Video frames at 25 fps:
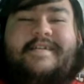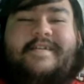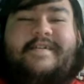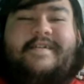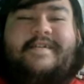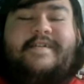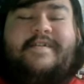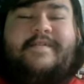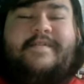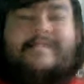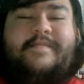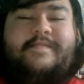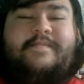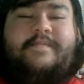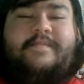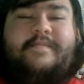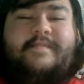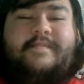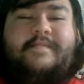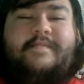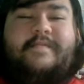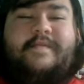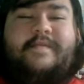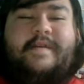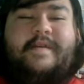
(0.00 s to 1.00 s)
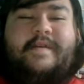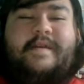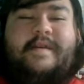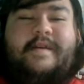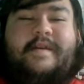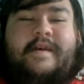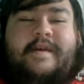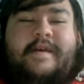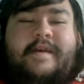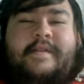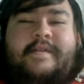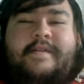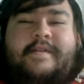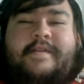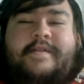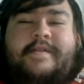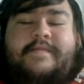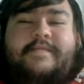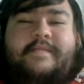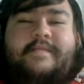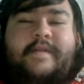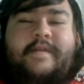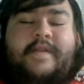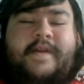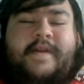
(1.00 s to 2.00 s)
Um, and
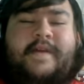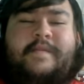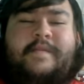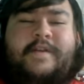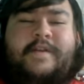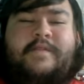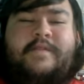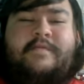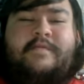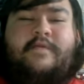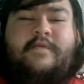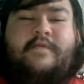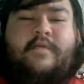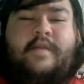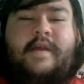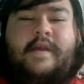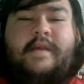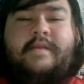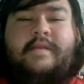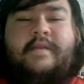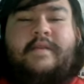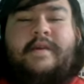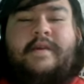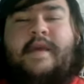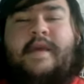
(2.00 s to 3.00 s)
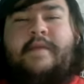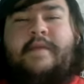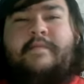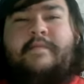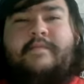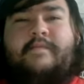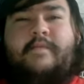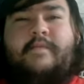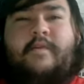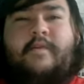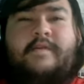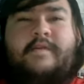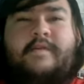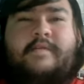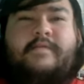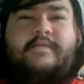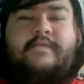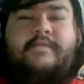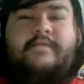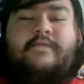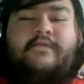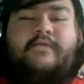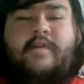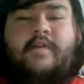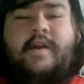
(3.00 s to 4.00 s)
I think I mentioned before, like the game on
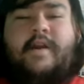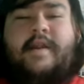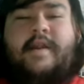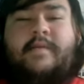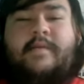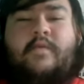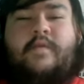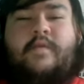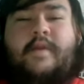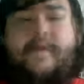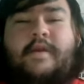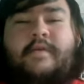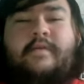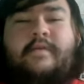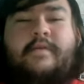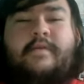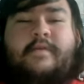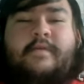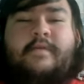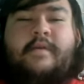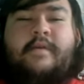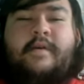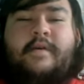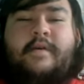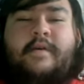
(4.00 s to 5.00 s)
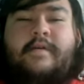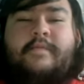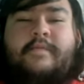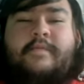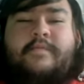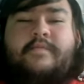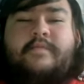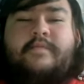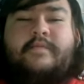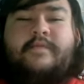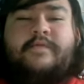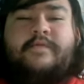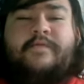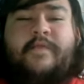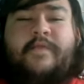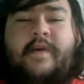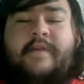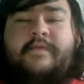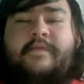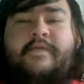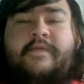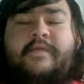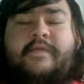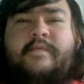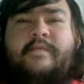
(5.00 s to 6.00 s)
Friday morning,
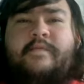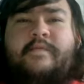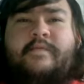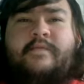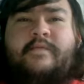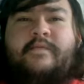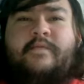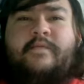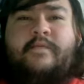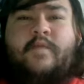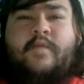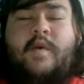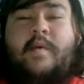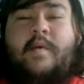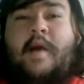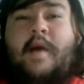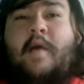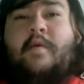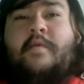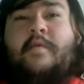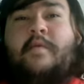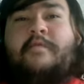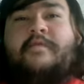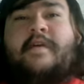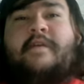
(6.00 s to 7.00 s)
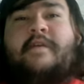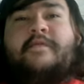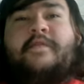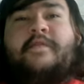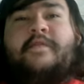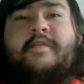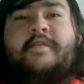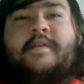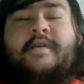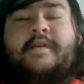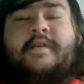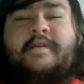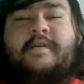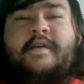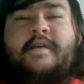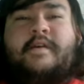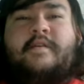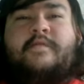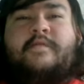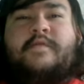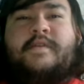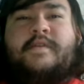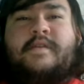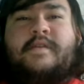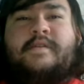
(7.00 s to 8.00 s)
five, we'll go out at 5:30.
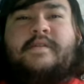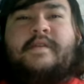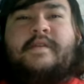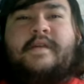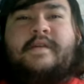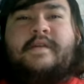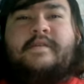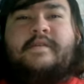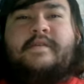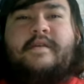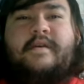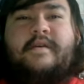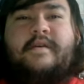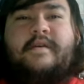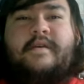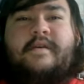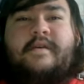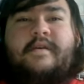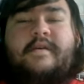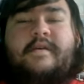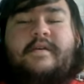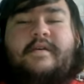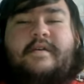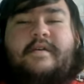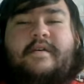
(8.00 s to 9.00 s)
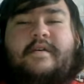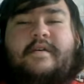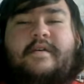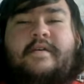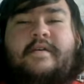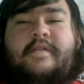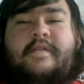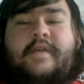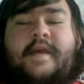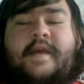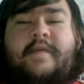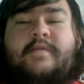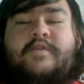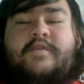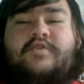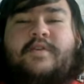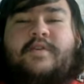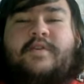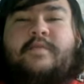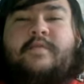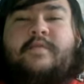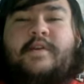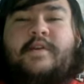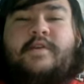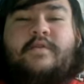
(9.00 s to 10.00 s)
Kickoff was at 6. The game is
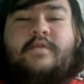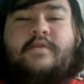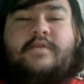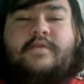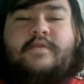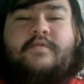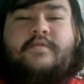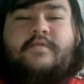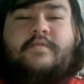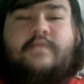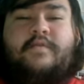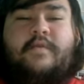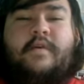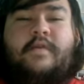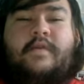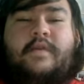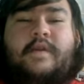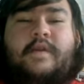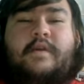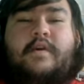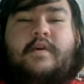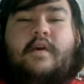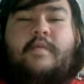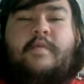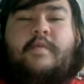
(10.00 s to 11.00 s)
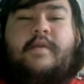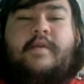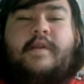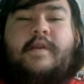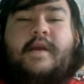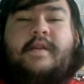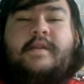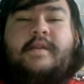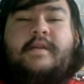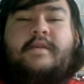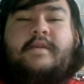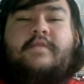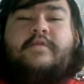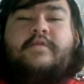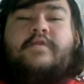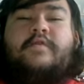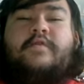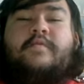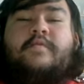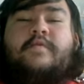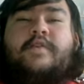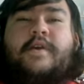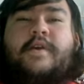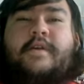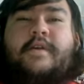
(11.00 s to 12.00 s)
streamed on YouTube on the Copa 90
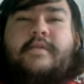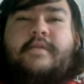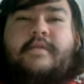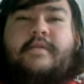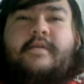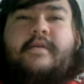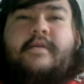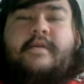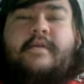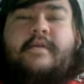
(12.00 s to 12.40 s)
YouTube channel,